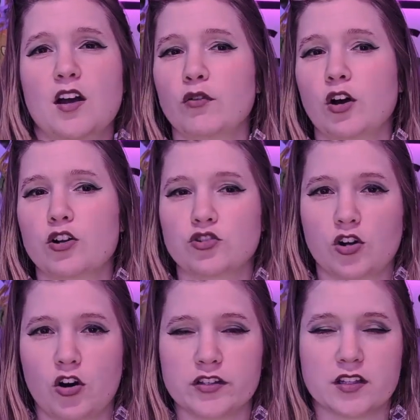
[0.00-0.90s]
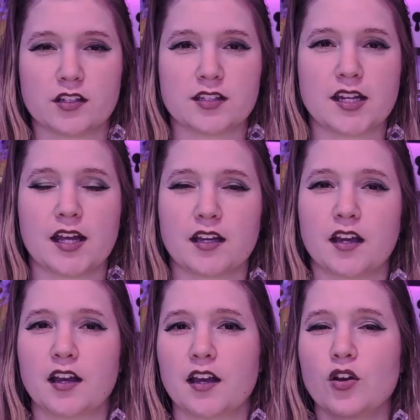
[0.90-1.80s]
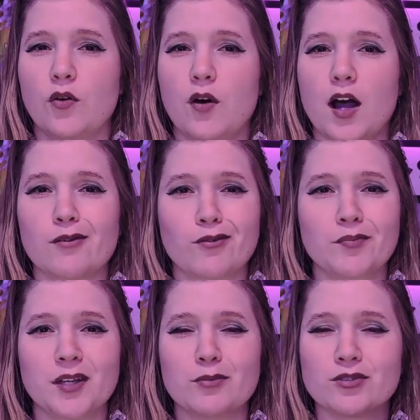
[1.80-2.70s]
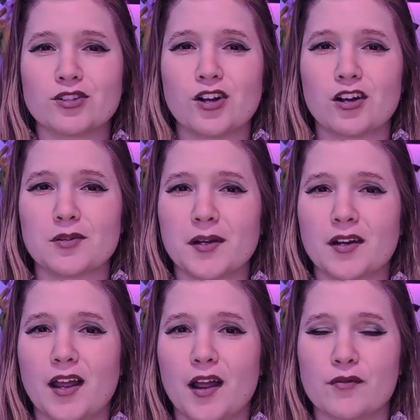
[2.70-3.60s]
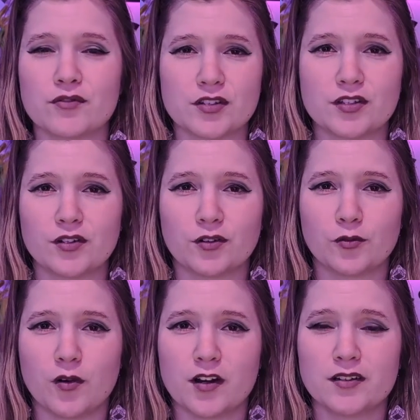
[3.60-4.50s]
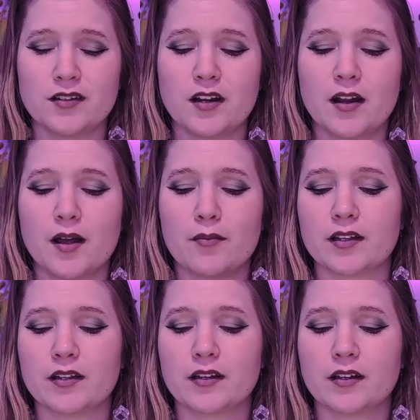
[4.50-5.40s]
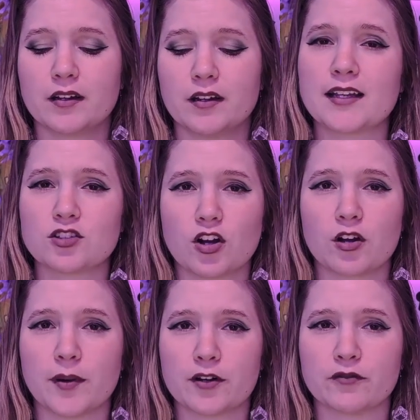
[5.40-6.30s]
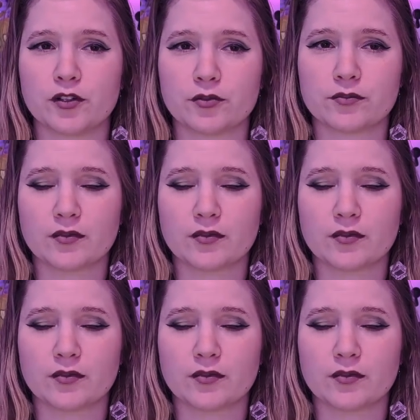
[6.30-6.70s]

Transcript: over 100 cards in this deck, so I won't be able to talk about every single one, but I can talk about a few.